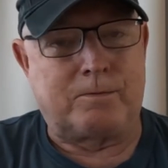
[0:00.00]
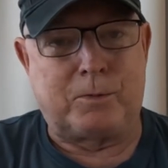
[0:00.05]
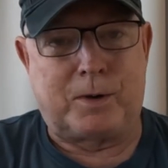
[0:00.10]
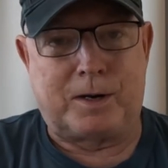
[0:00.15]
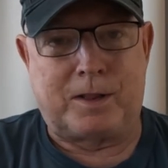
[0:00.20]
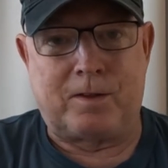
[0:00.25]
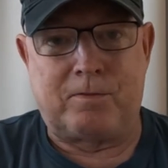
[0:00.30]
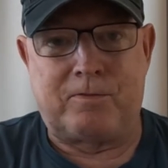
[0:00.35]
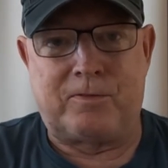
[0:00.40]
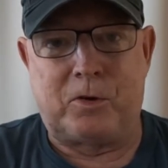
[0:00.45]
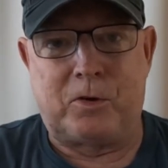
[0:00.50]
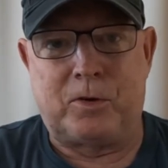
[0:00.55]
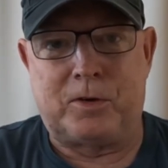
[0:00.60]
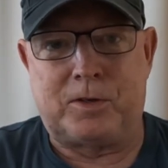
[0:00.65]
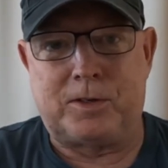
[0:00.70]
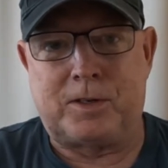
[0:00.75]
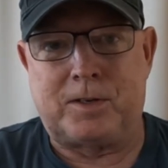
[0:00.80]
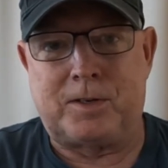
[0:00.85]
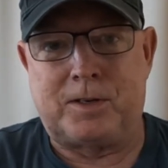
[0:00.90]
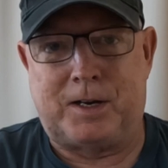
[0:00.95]
One of the
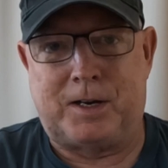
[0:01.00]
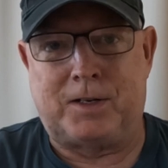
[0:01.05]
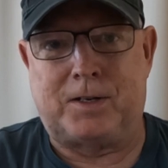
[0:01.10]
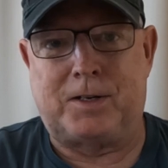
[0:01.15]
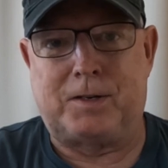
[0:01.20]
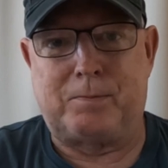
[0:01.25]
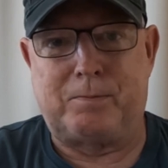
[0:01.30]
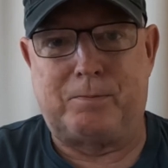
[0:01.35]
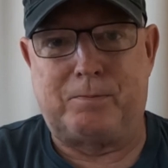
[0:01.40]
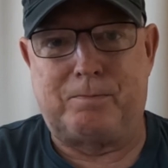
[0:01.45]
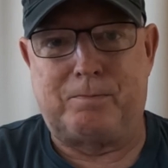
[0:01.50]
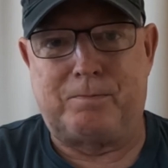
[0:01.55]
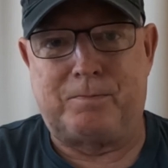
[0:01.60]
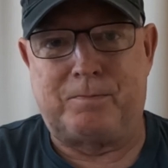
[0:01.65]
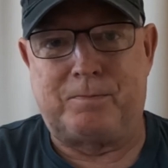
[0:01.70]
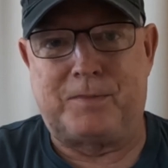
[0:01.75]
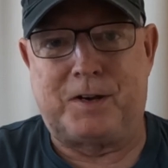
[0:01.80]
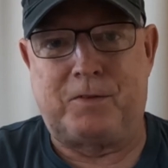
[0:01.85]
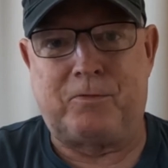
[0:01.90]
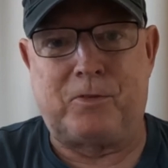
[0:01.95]
first 6
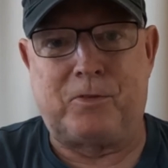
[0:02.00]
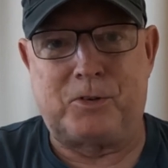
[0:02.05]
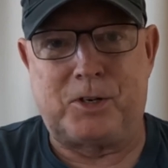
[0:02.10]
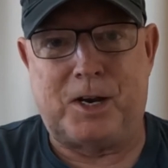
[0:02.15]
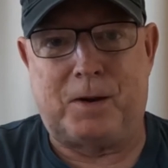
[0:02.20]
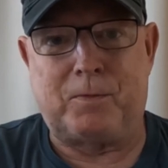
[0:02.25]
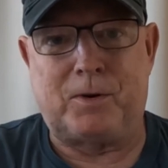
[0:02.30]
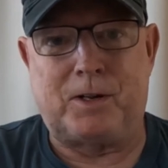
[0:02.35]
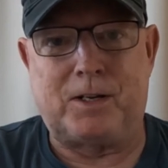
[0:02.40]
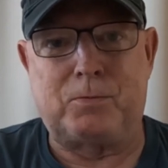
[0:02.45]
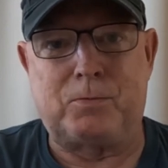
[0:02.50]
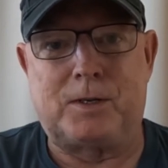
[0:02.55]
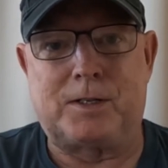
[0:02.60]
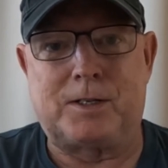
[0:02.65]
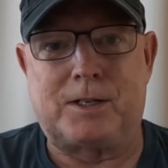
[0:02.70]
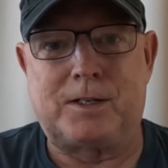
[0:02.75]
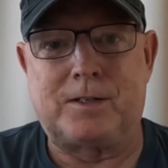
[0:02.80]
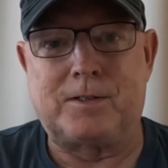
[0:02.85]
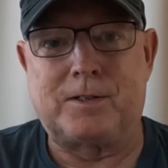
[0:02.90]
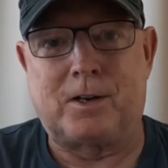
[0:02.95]
different Japanese
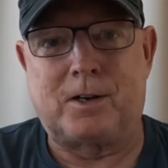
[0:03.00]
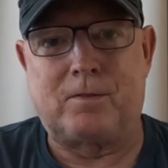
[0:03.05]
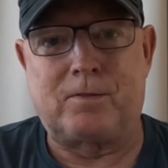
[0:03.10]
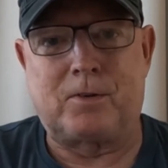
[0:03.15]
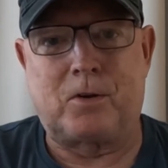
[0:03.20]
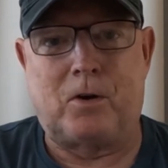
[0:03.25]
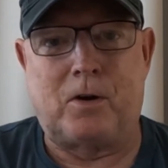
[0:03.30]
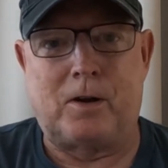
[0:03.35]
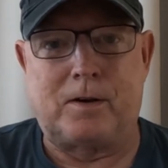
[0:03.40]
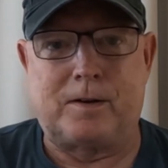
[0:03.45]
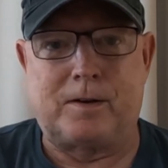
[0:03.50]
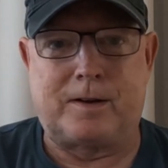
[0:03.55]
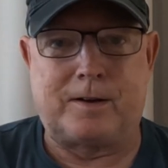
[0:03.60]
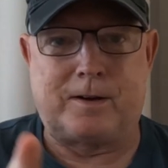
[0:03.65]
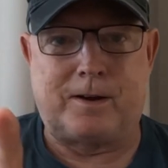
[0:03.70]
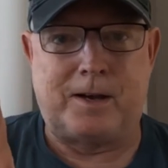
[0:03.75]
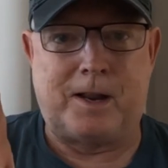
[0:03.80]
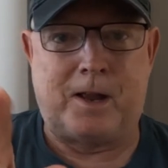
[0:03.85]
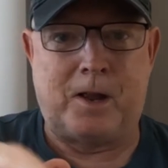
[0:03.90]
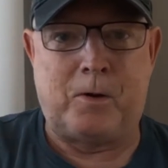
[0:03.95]
whiskies that I've got.
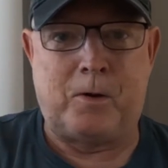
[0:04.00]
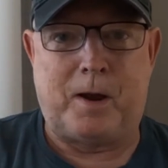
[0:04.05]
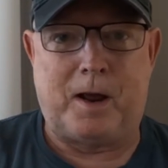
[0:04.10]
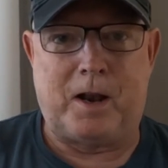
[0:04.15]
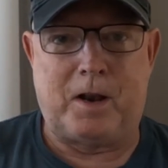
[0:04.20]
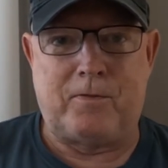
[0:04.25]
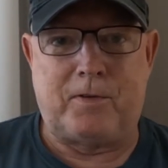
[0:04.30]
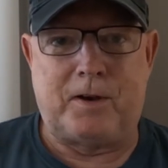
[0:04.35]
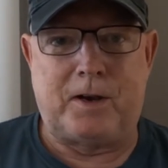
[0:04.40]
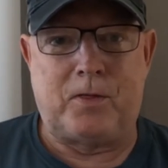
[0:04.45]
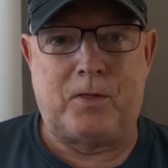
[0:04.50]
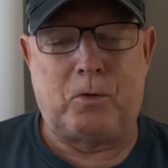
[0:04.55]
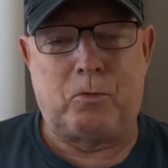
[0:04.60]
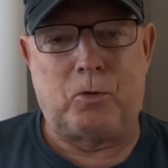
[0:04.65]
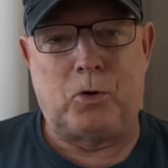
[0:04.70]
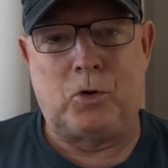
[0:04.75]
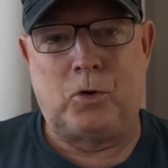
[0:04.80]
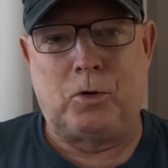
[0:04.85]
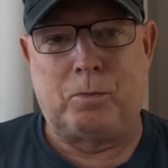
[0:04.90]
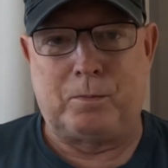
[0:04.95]
And I know, elephant in the
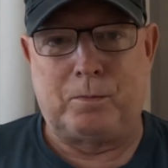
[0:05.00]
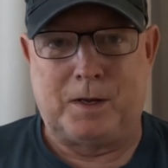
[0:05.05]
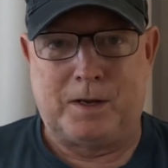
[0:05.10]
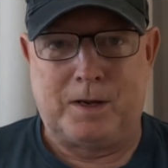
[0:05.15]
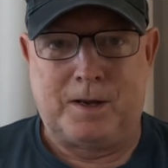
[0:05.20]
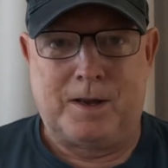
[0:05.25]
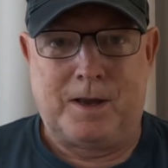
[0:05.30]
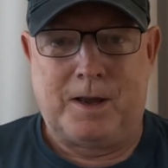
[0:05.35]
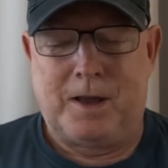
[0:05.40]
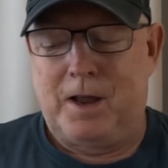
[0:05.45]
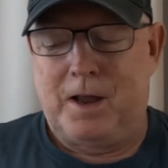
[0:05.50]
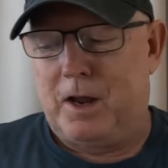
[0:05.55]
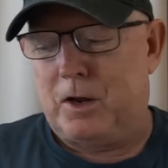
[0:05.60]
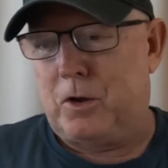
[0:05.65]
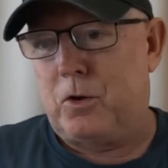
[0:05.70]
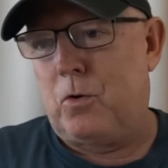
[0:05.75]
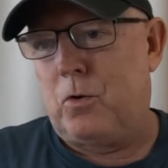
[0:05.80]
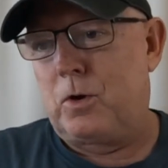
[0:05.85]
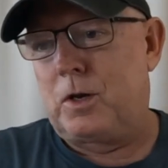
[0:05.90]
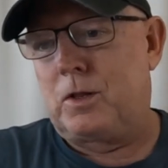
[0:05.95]
room,
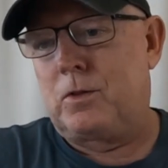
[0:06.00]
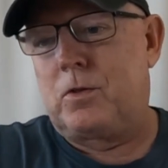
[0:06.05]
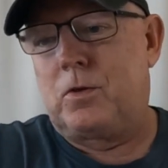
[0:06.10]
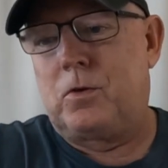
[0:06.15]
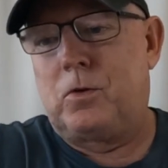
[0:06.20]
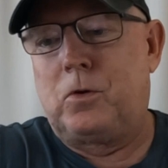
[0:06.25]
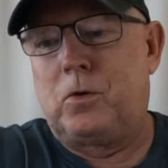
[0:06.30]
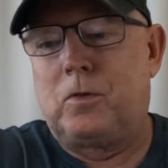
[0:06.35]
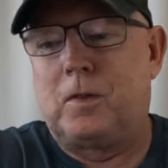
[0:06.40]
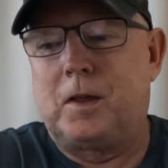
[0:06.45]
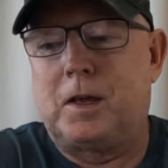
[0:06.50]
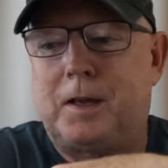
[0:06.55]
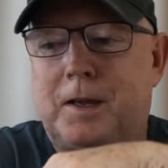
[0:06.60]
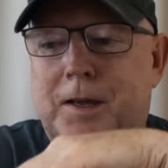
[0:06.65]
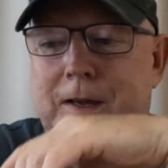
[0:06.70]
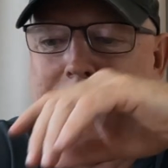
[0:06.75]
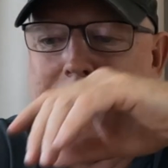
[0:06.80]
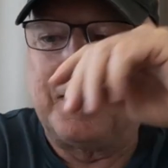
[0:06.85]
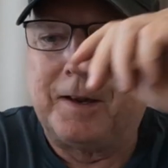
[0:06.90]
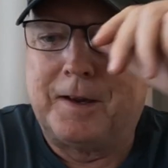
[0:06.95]
according to
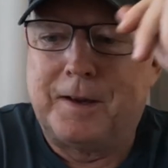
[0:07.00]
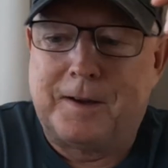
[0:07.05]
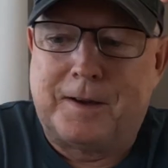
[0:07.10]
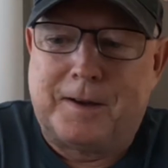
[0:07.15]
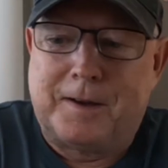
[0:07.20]
the